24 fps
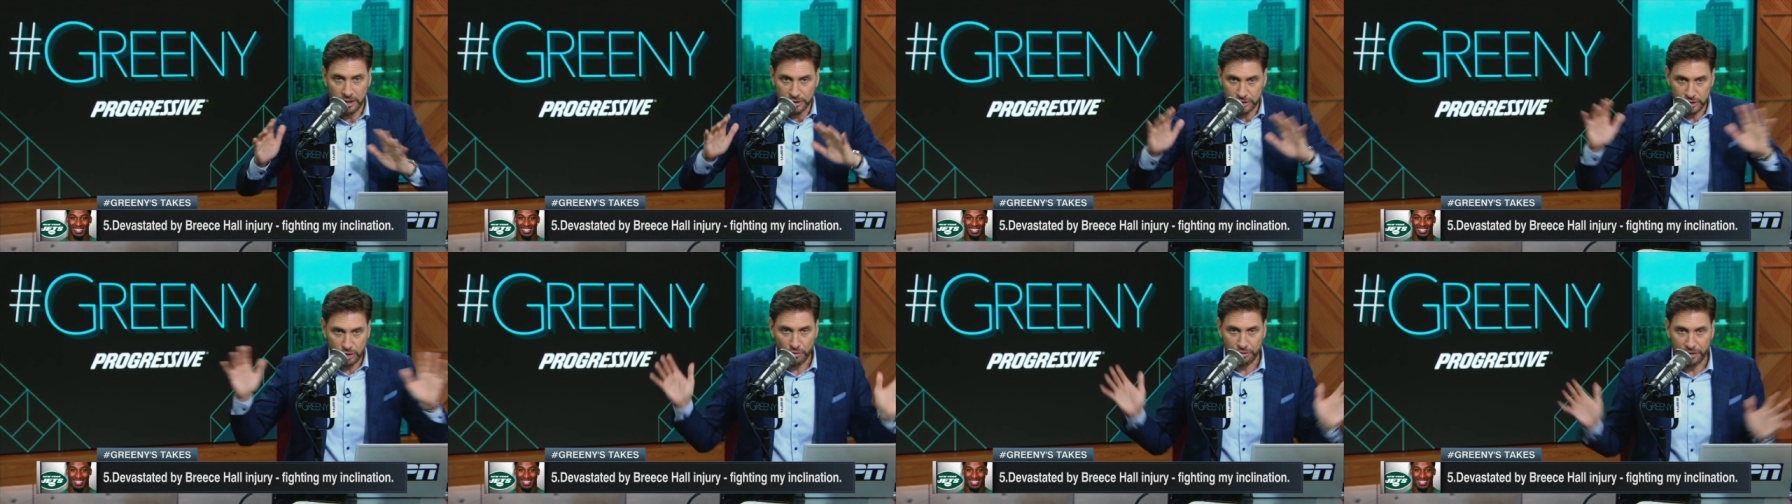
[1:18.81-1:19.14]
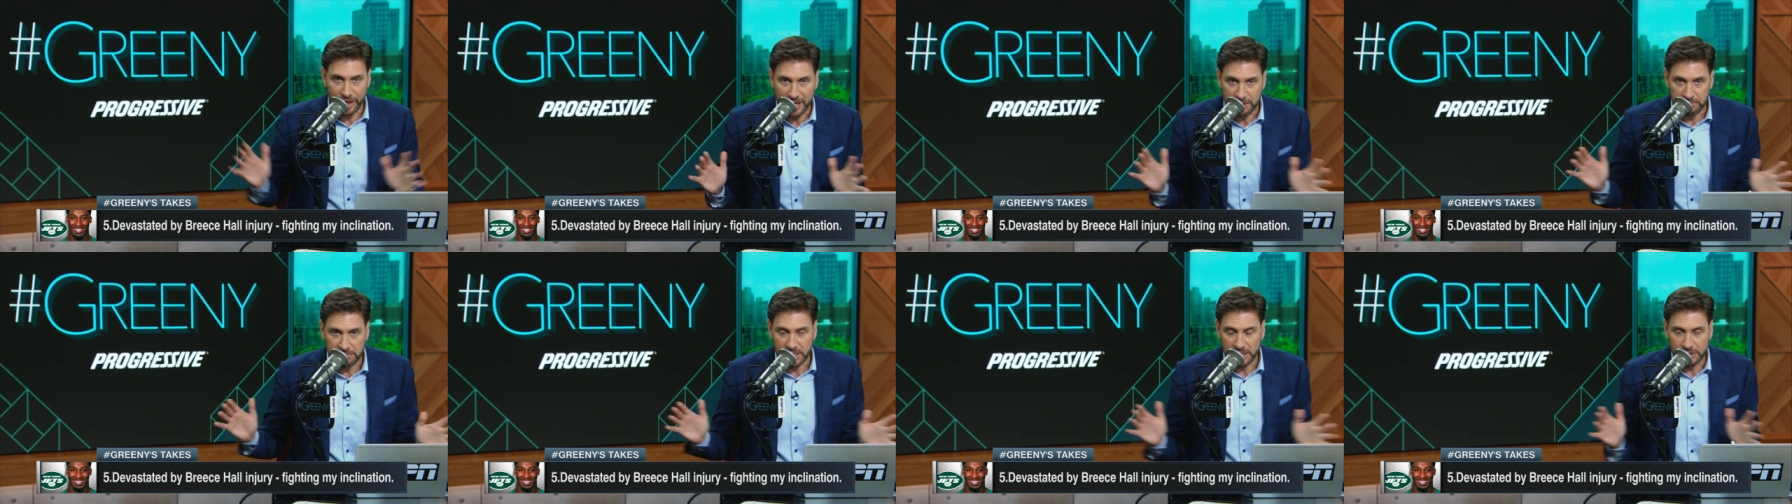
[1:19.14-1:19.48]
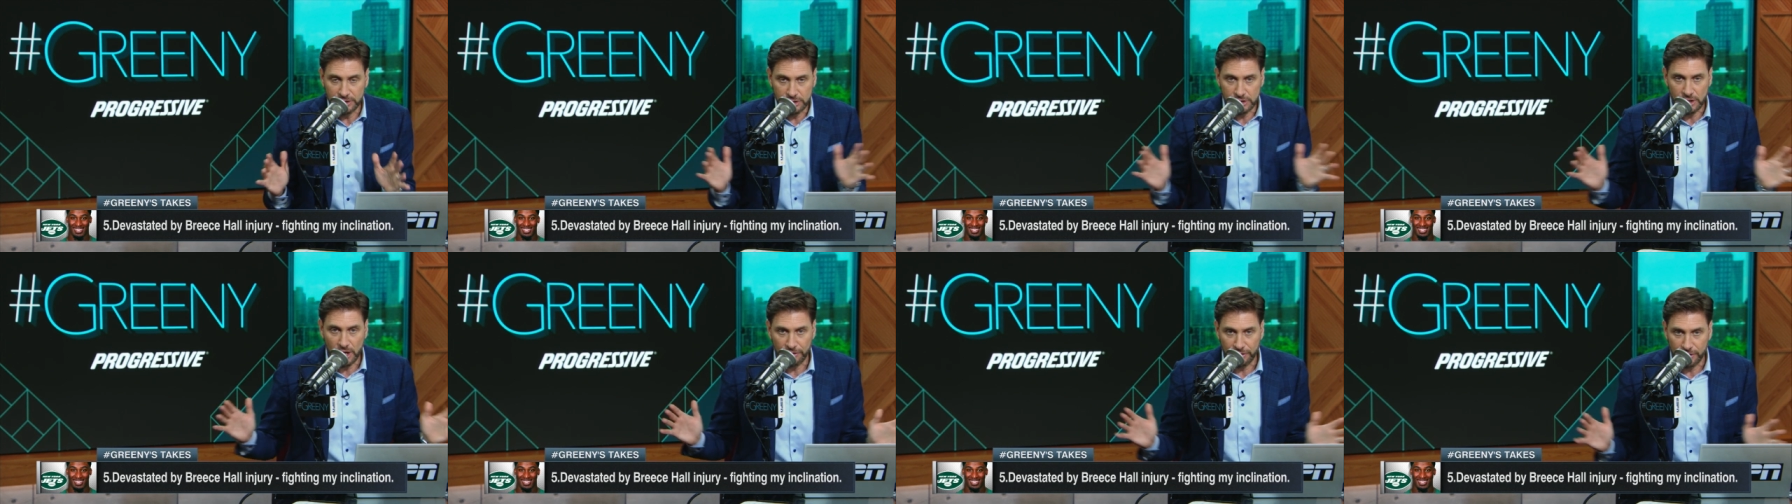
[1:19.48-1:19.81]
so that
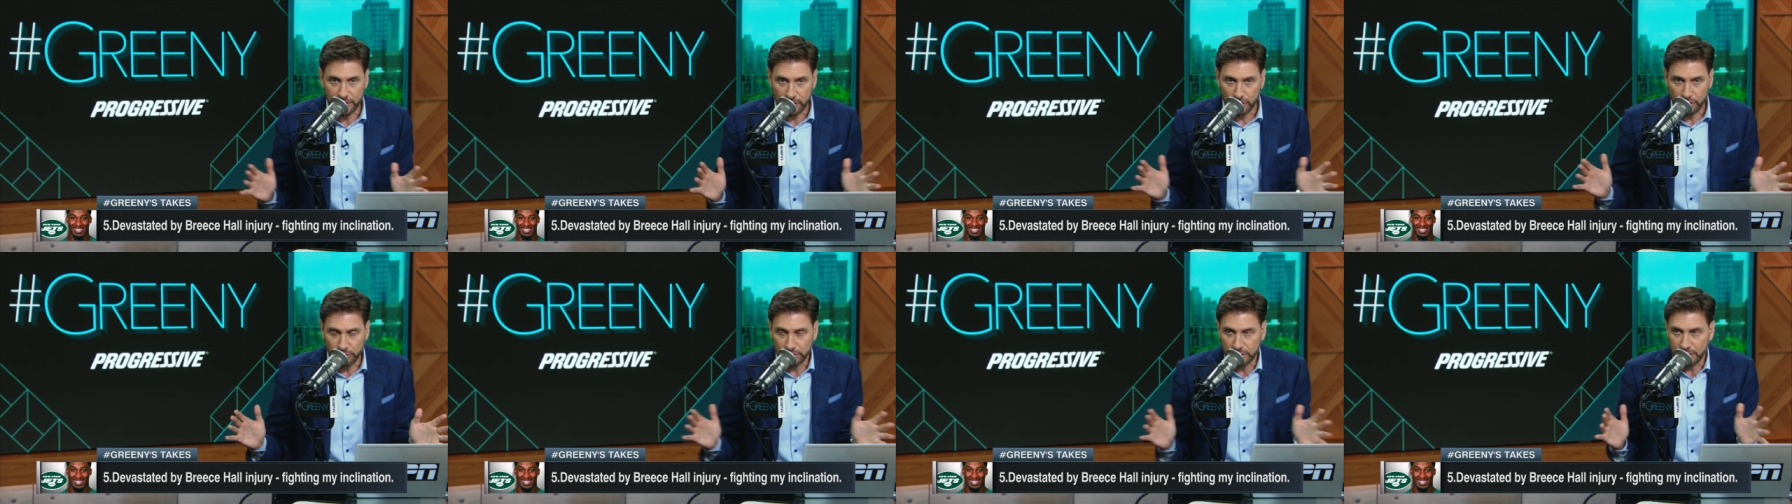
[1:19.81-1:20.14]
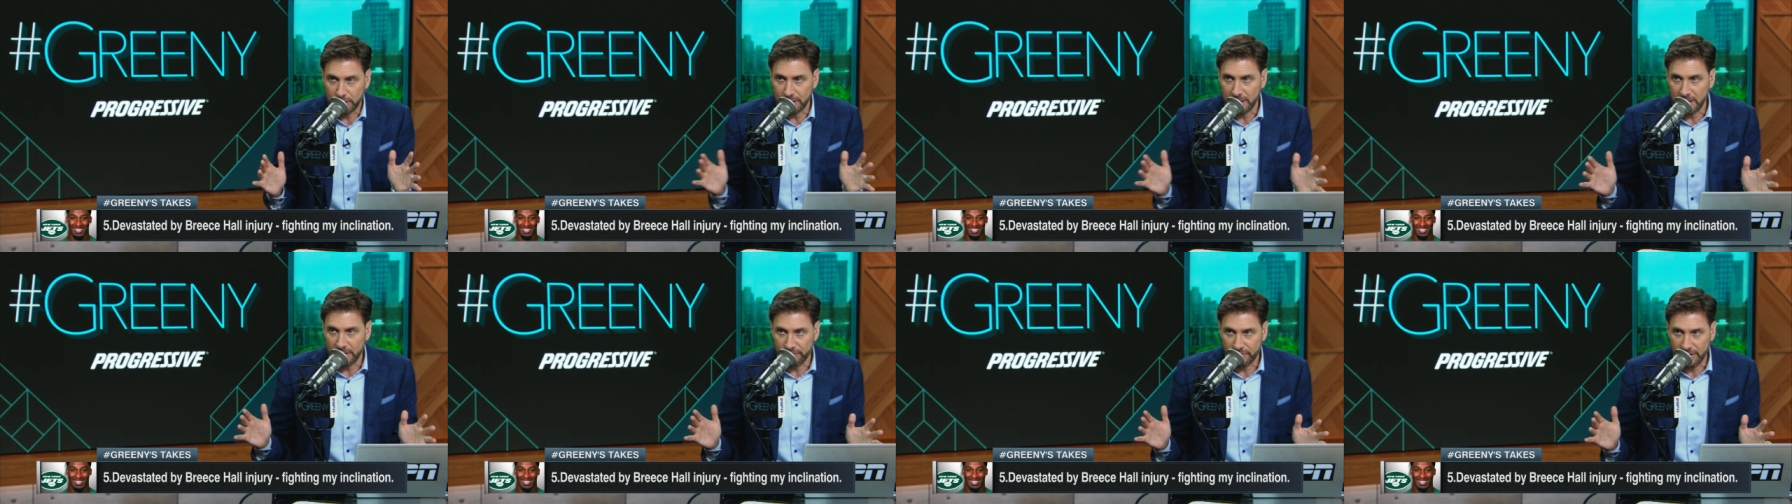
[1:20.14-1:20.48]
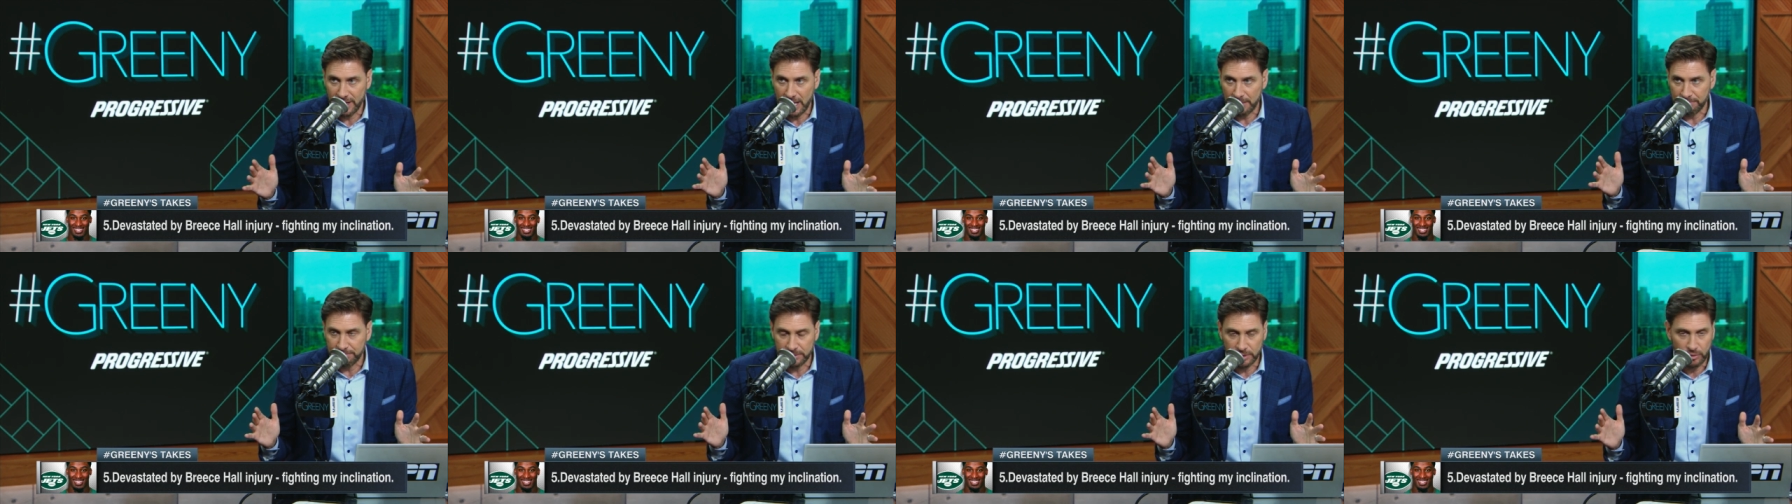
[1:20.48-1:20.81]
means nothing good can ever
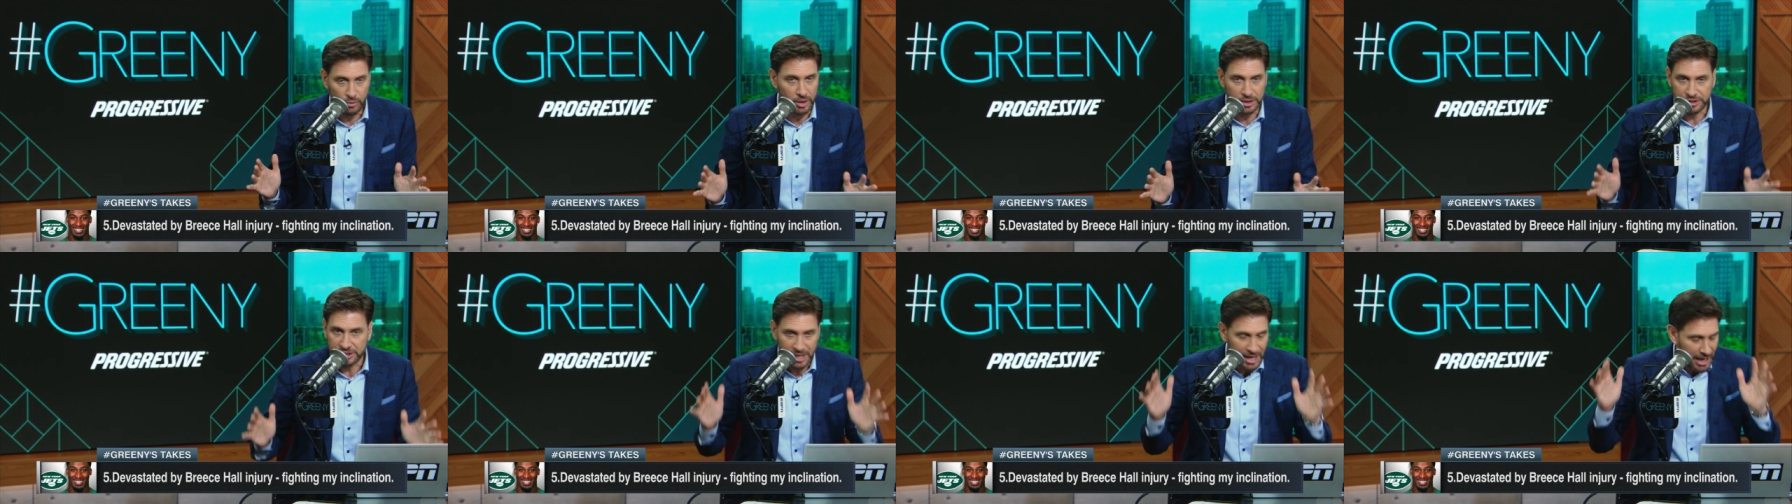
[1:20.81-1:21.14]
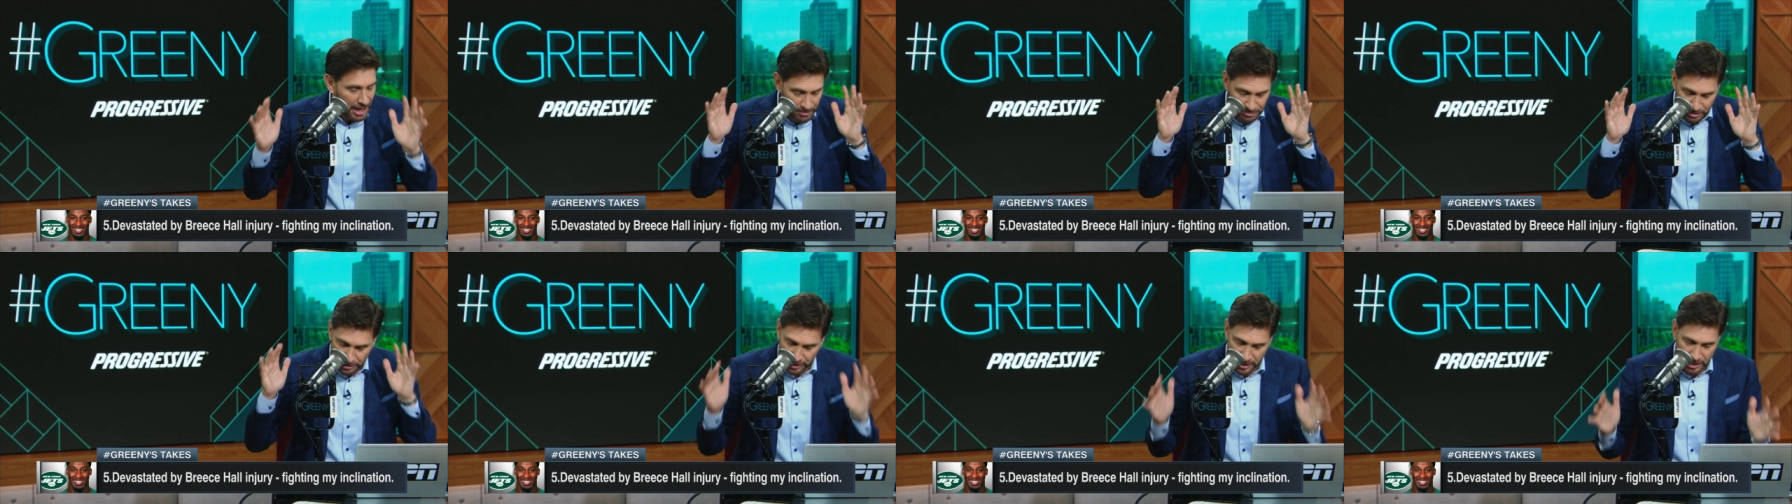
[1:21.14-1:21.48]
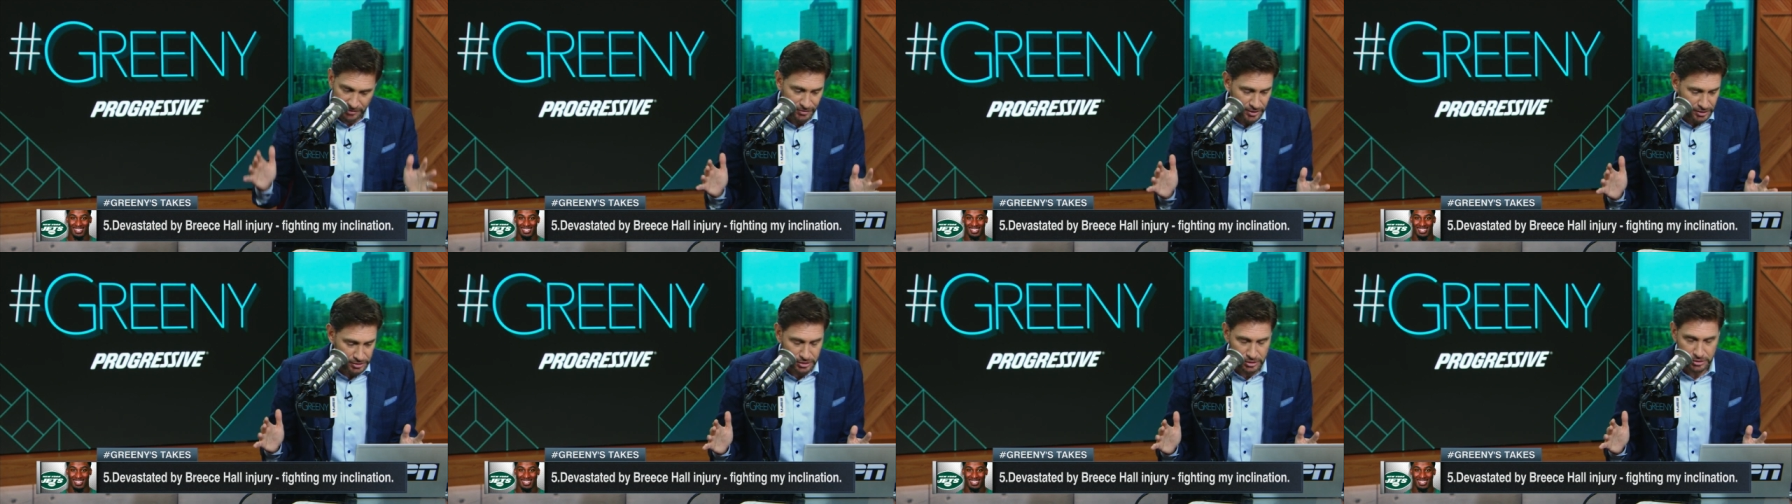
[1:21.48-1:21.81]
happen to us. I
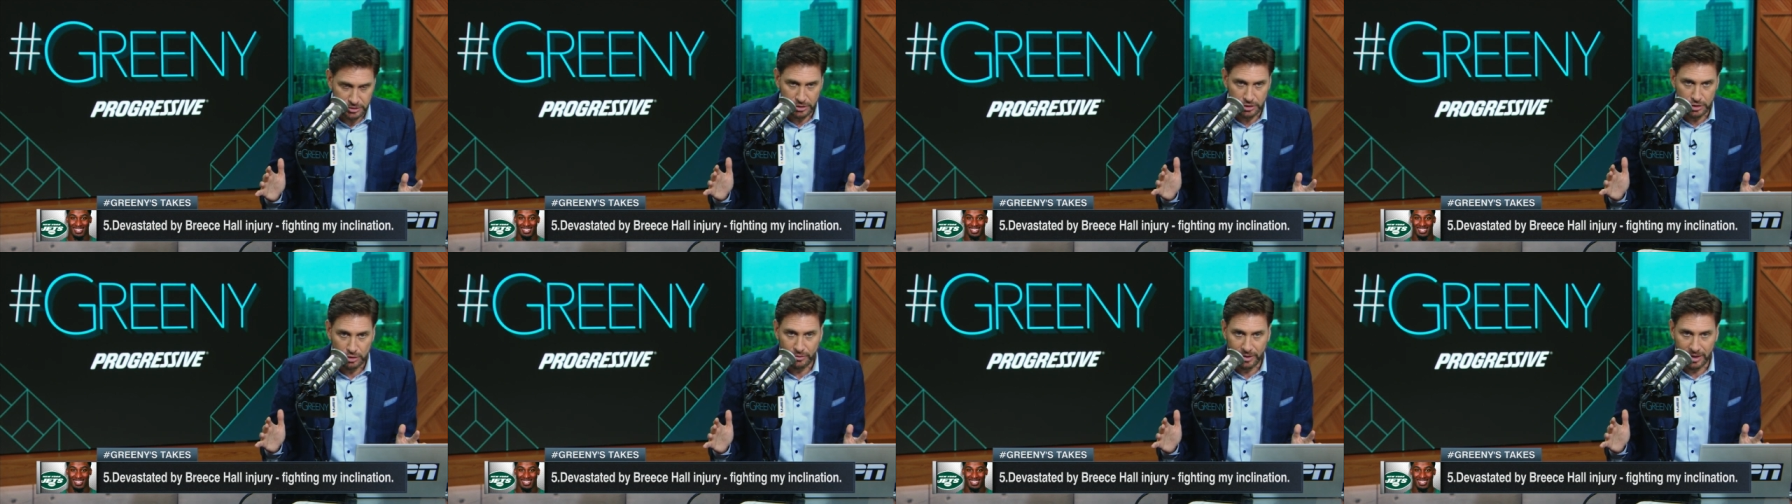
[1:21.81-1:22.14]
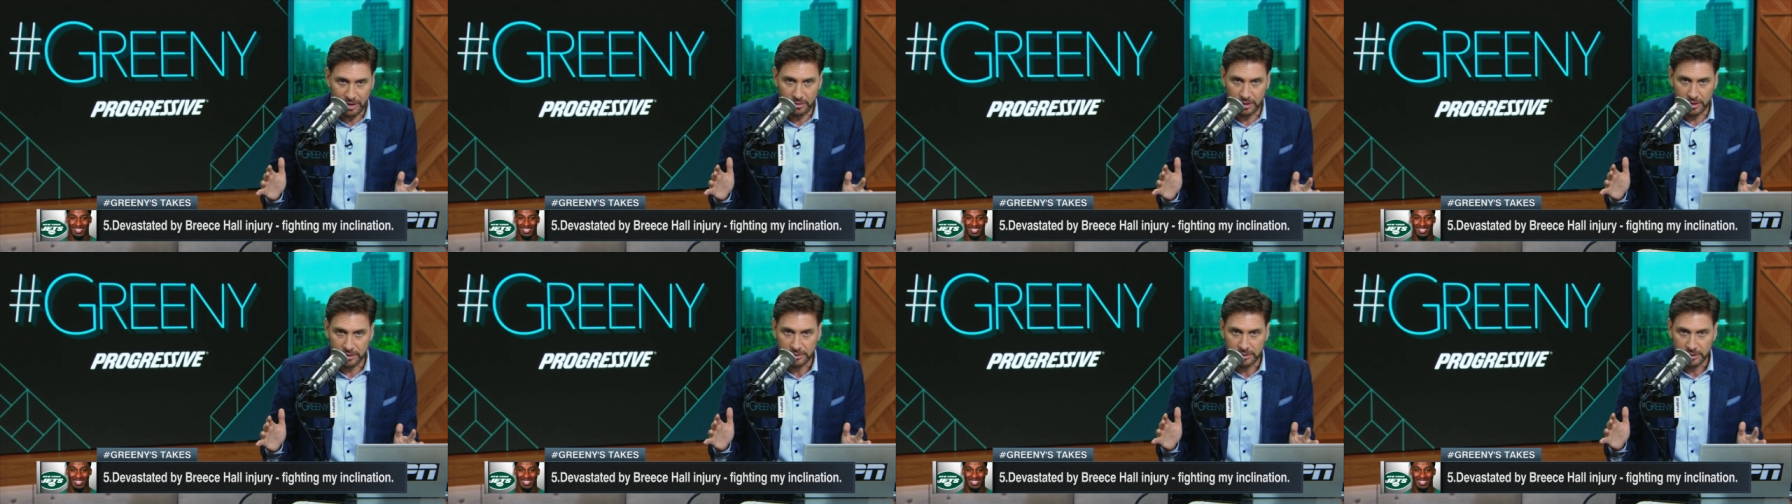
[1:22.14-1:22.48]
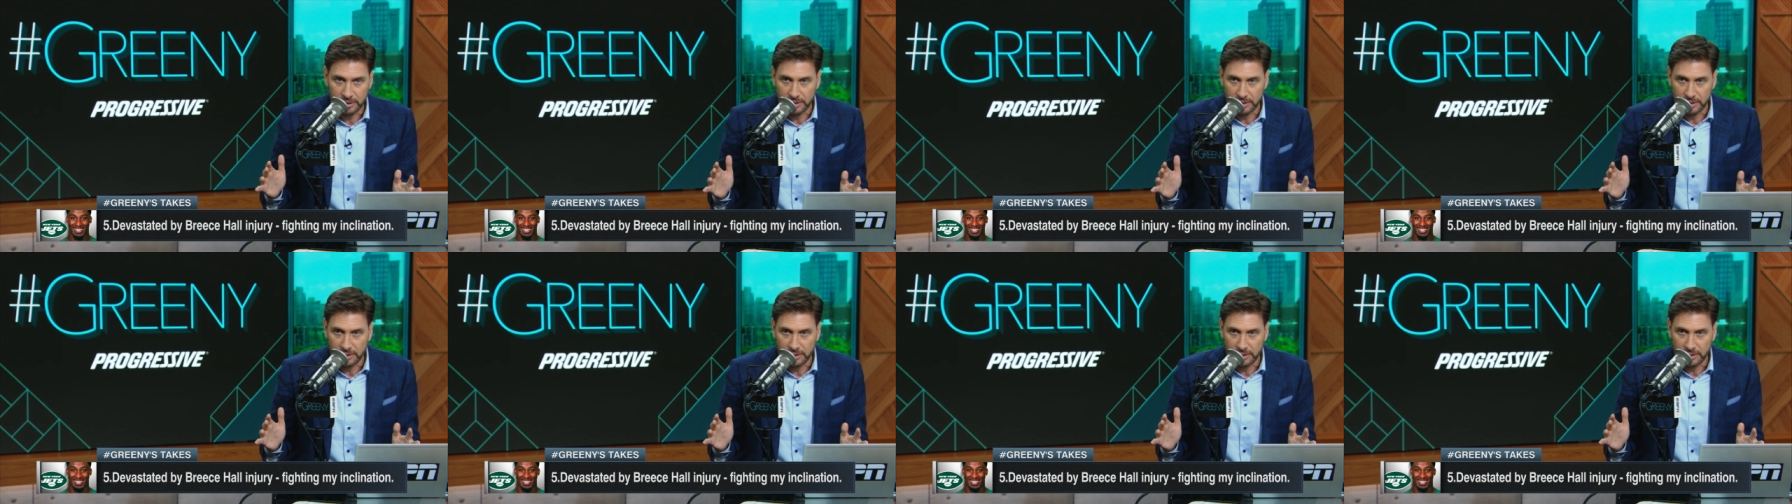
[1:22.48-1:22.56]
believe this is a new era.